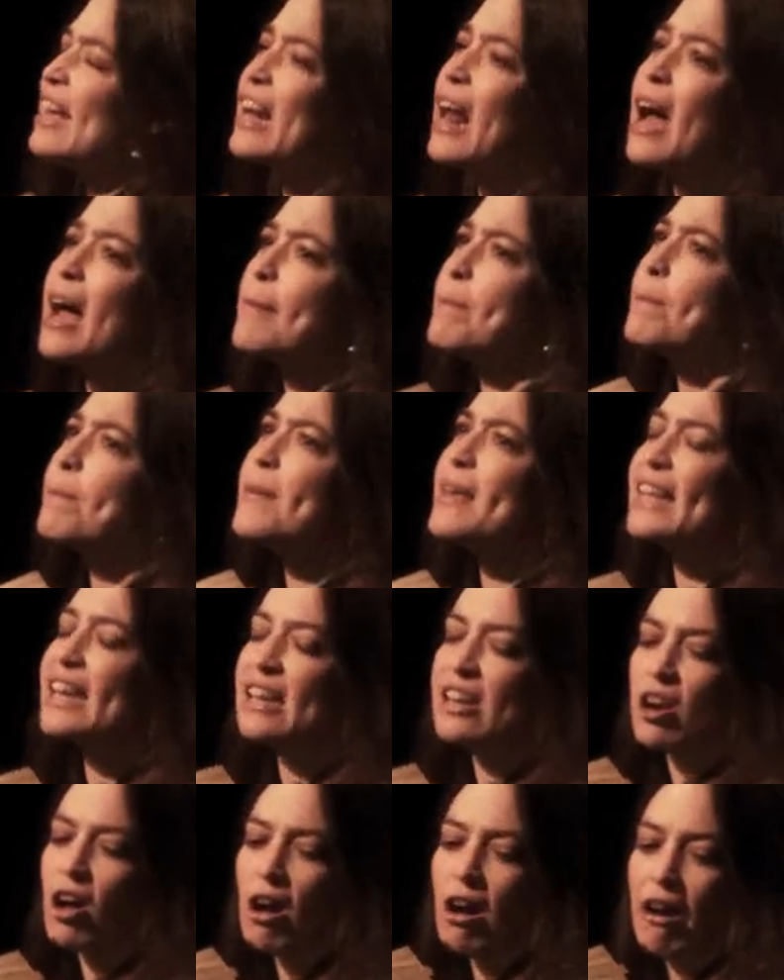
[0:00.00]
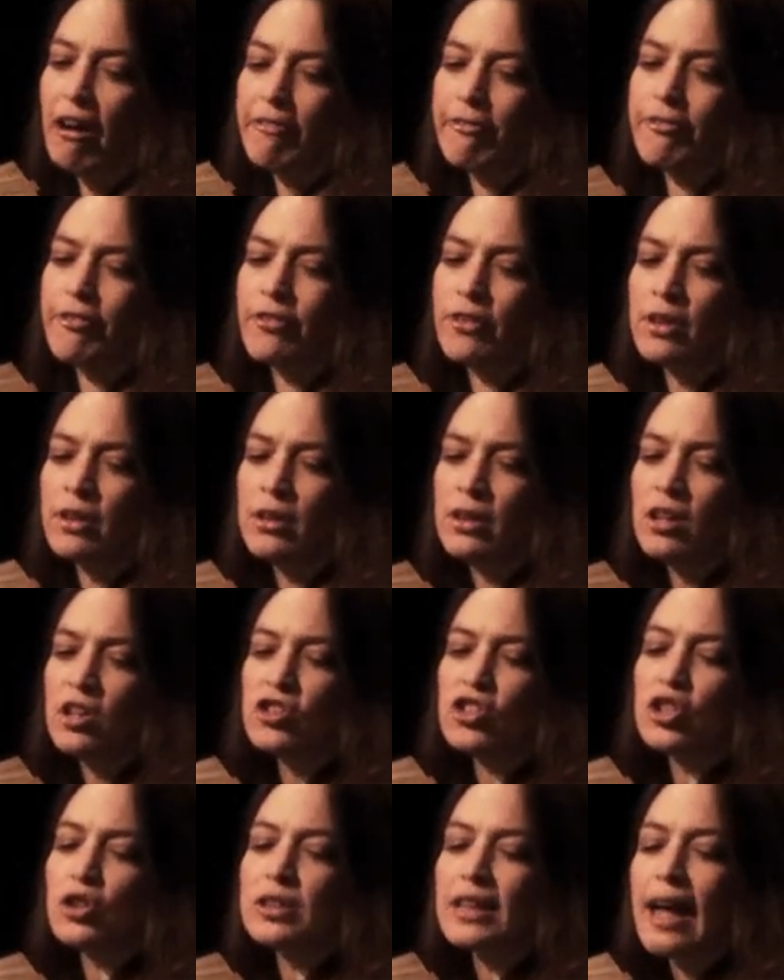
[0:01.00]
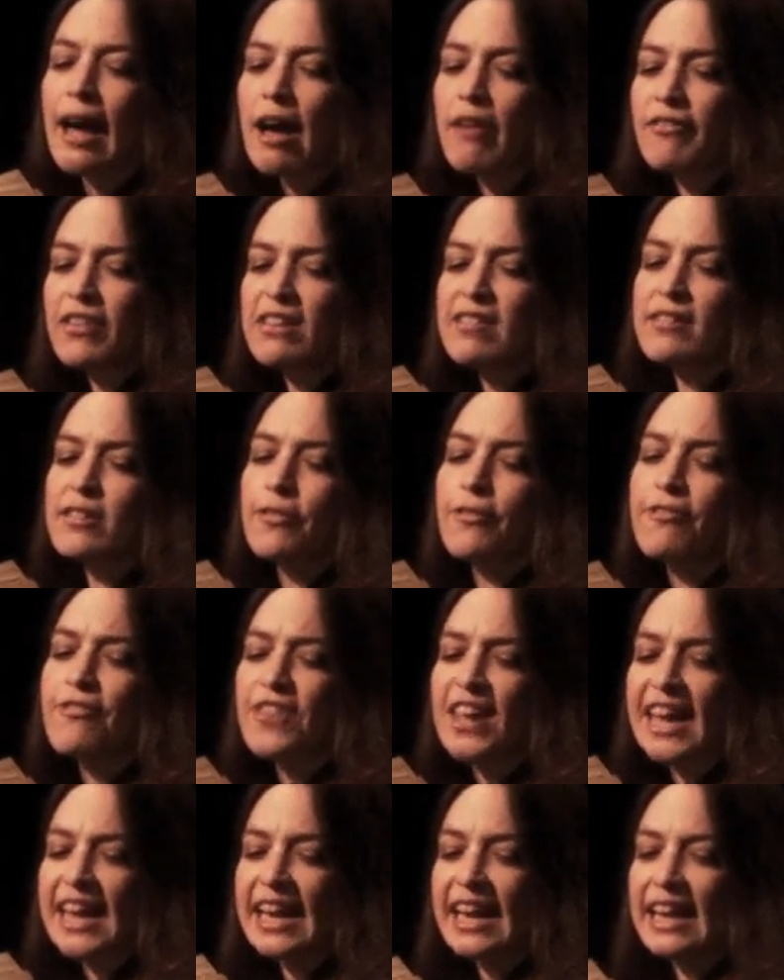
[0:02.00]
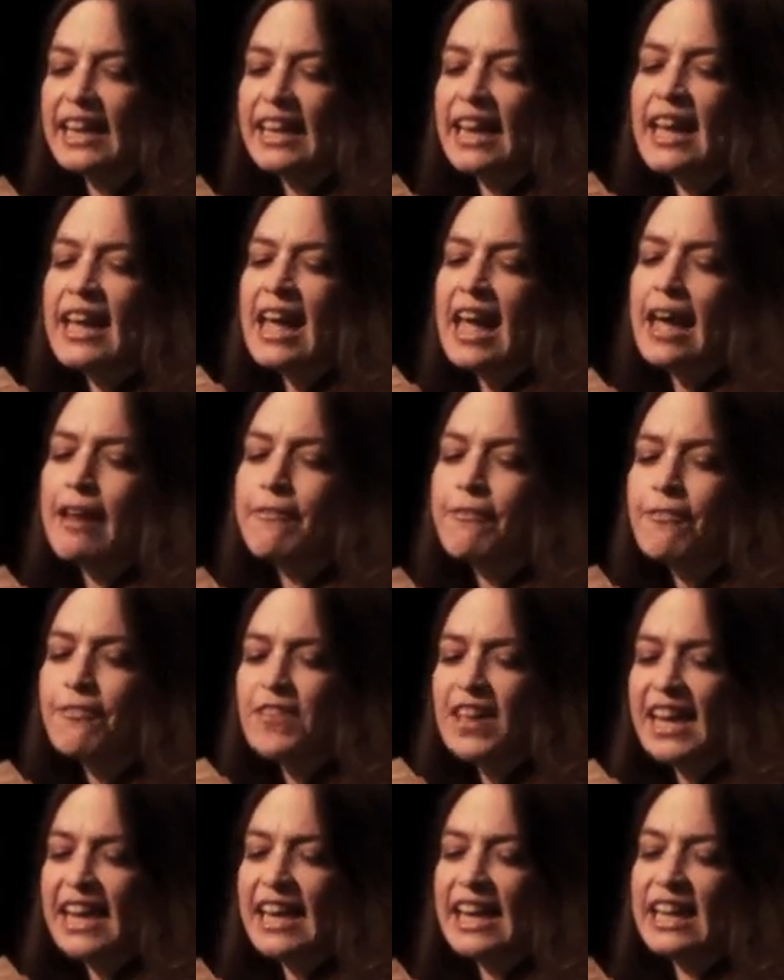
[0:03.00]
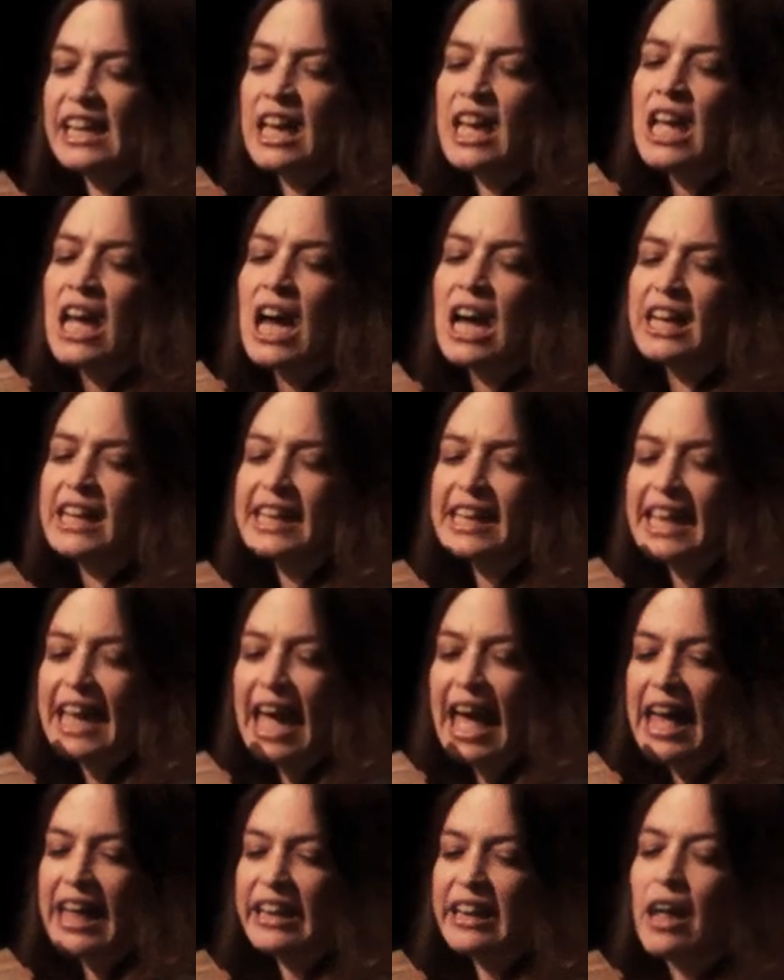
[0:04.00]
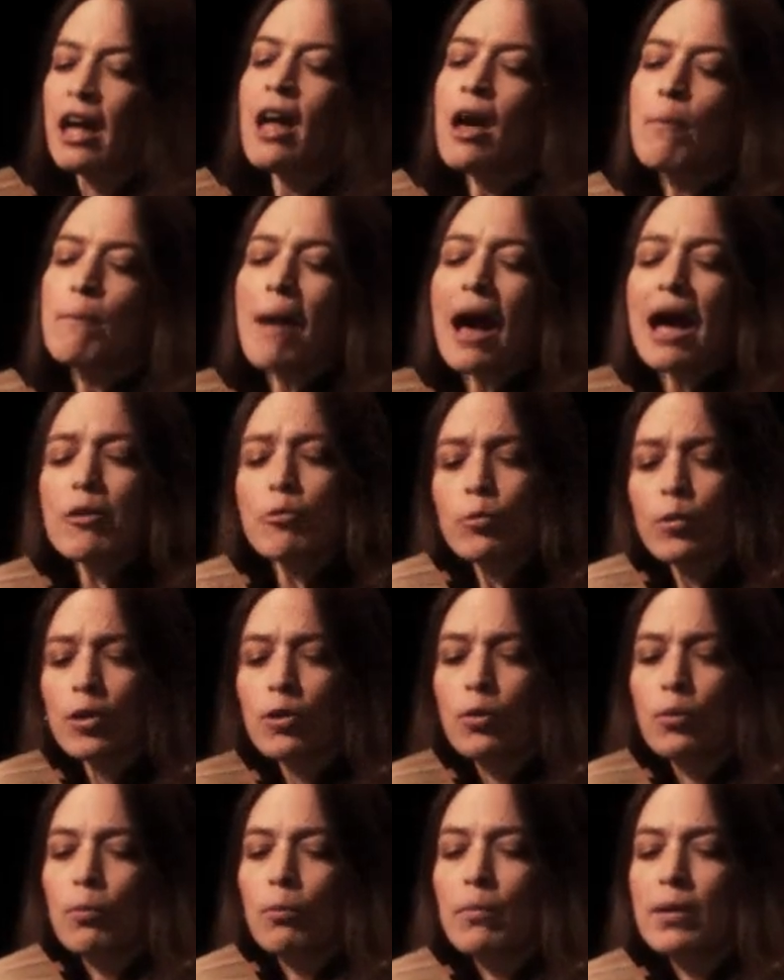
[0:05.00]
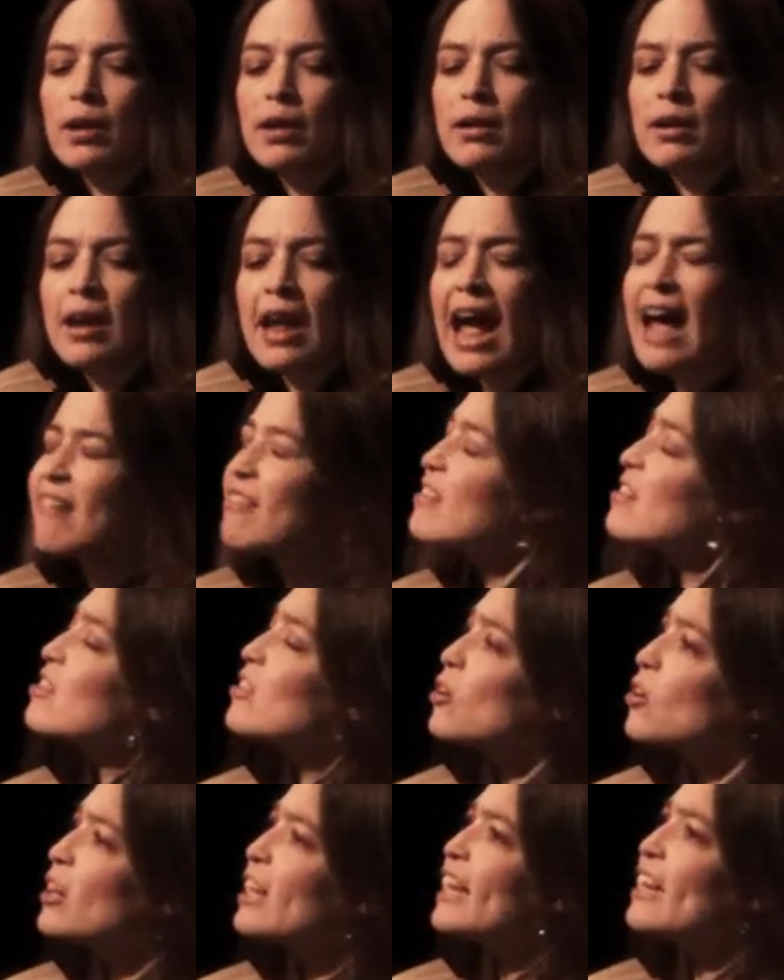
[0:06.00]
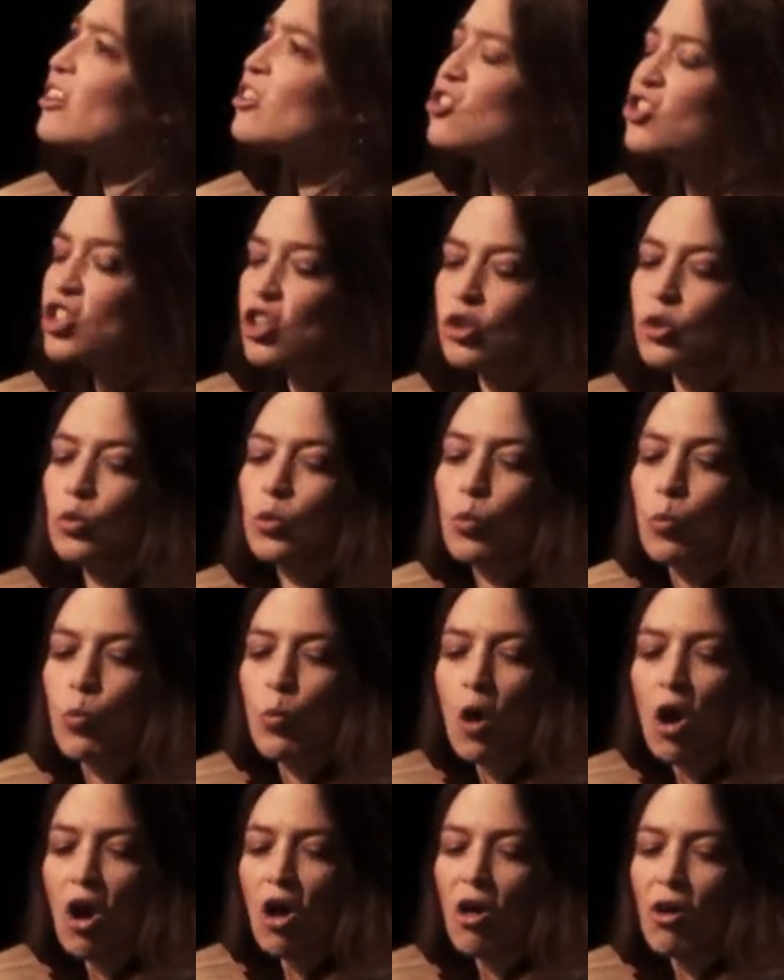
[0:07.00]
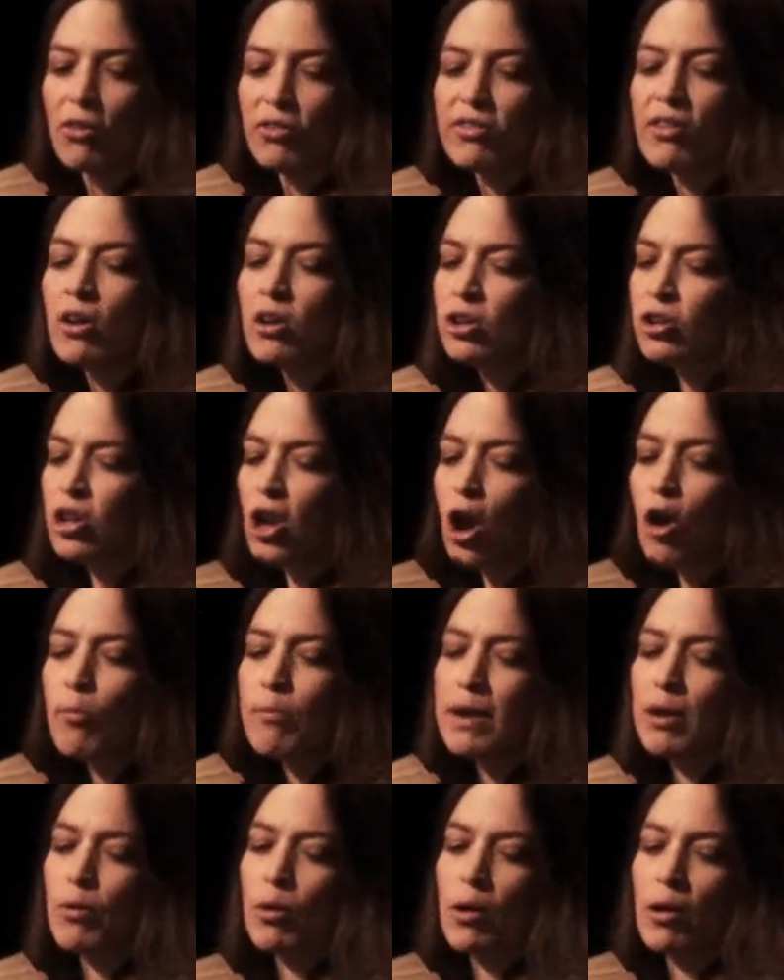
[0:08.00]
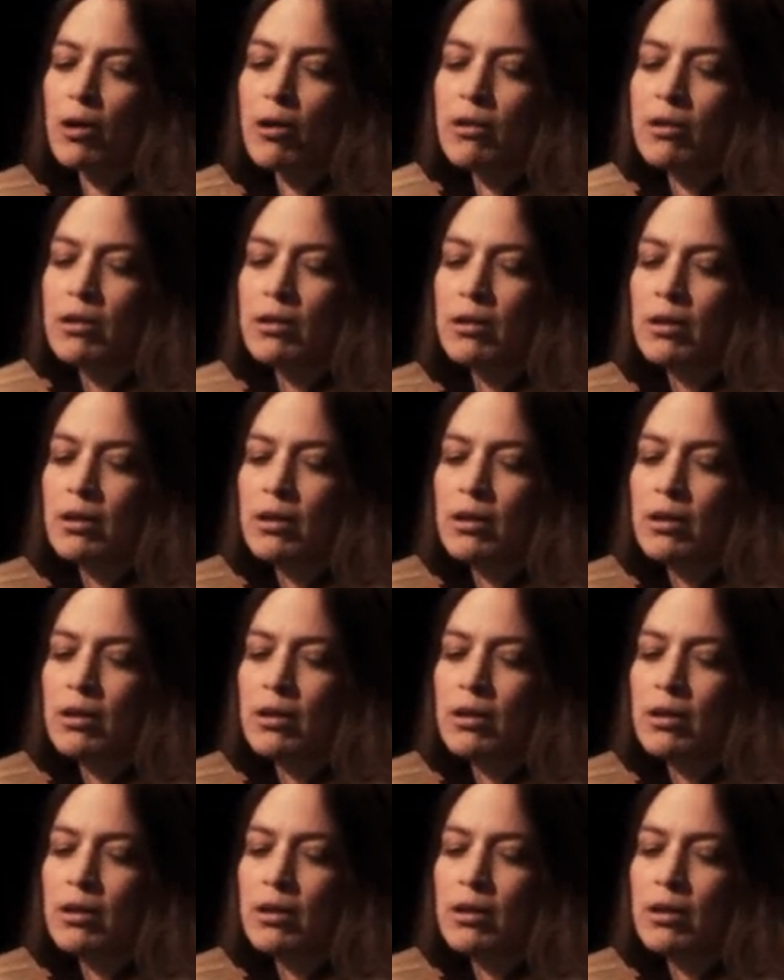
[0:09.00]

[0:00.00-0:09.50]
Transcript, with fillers: and I bit it off. To love is to feed and feed again. My room has thirty-two walls, no mirror,